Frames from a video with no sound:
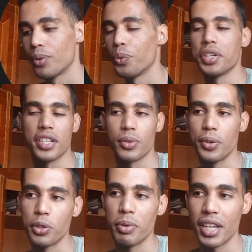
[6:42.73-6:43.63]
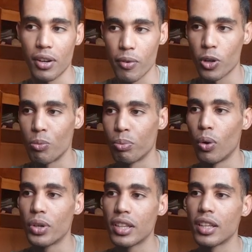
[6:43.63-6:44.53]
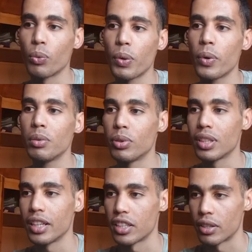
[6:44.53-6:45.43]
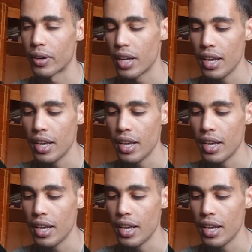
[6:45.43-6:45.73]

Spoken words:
which is going to be another component that we will put later.